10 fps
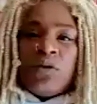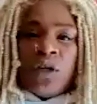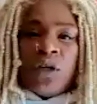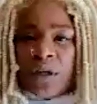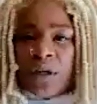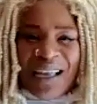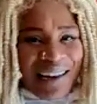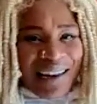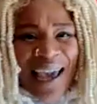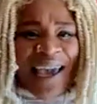it's
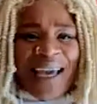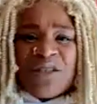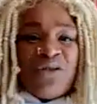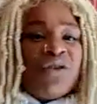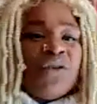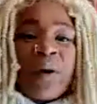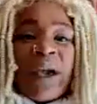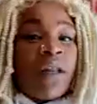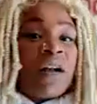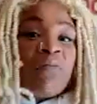LA, where we have
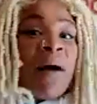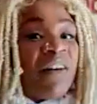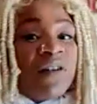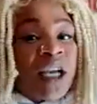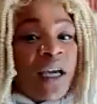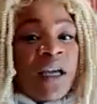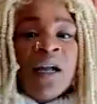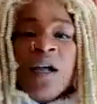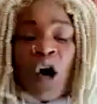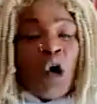a lot of poverty,
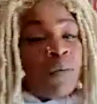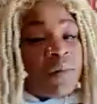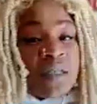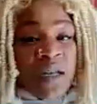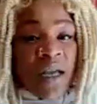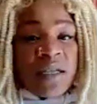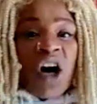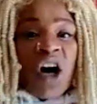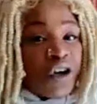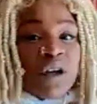homelessness,
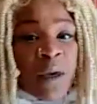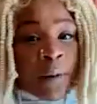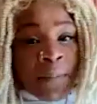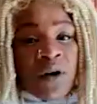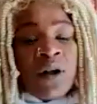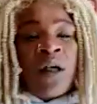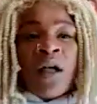hungry people.